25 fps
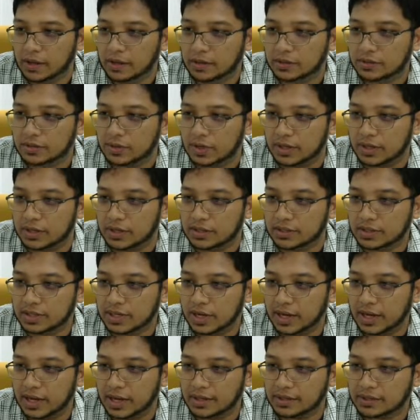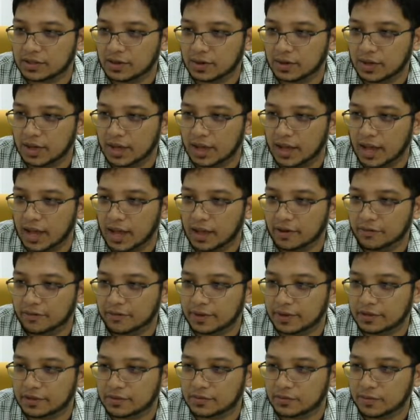So in this case, okay, f
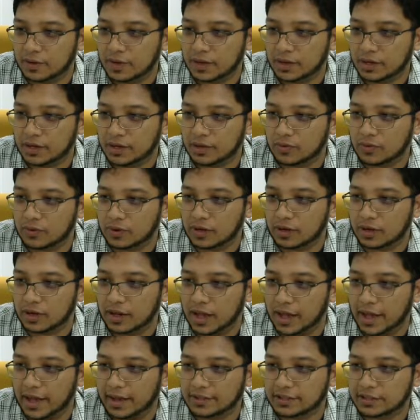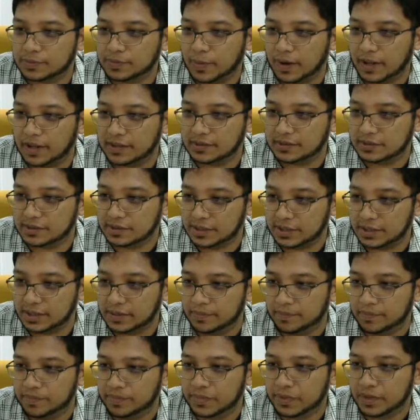is 1 equal x plus z.
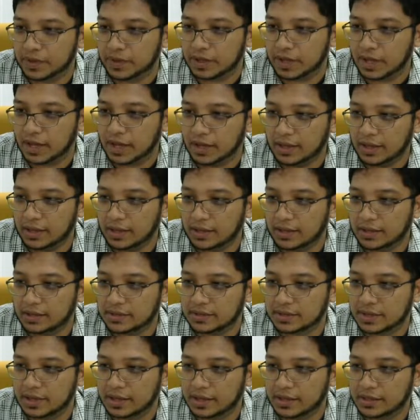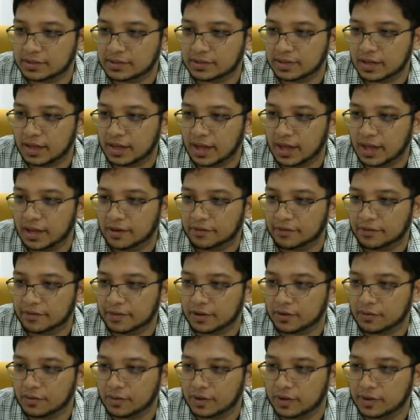Okay, in this case, f
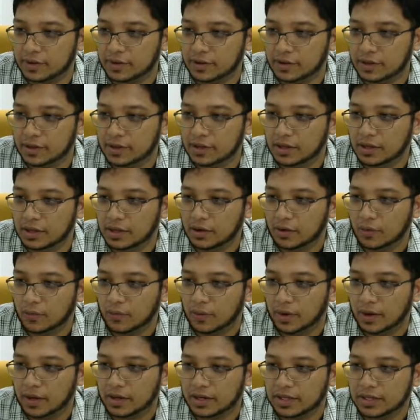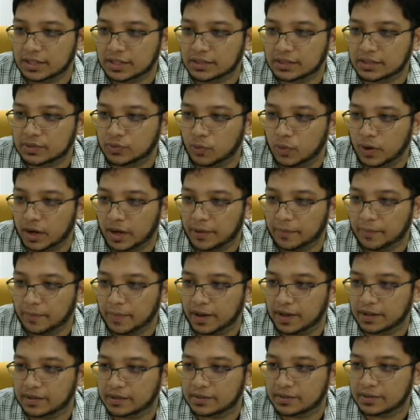equal 1 is y
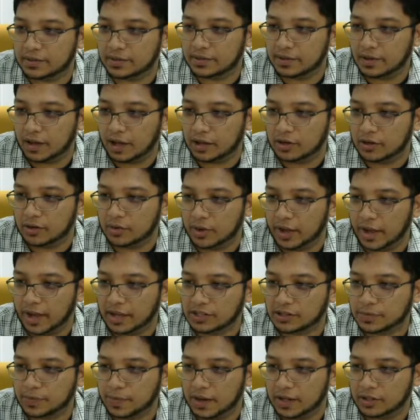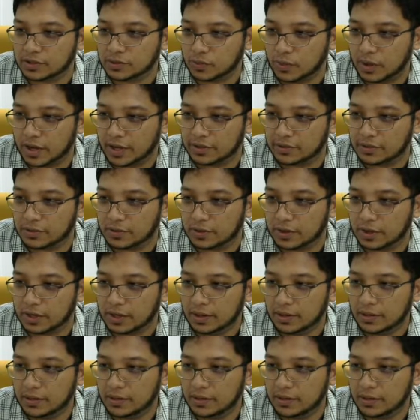plus, no, x plus y, sorry.